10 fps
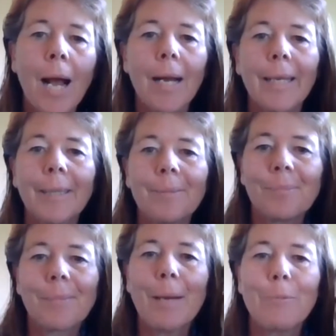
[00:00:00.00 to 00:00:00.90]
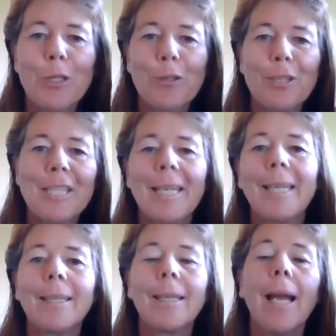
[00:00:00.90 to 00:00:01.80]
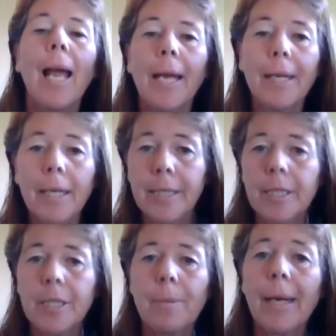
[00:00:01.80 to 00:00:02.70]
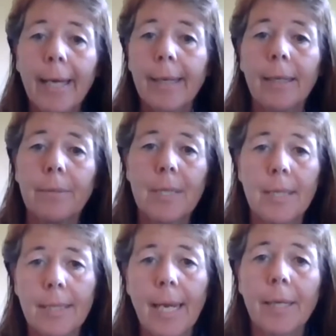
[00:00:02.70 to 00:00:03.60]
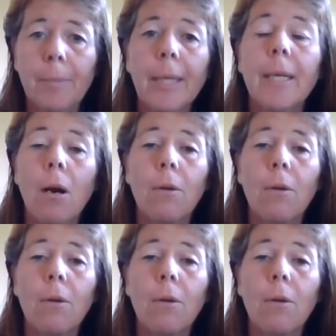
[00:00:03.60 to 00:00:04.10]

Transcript: Hi, I'm Sharon Dean, and I teach about how to live sustainably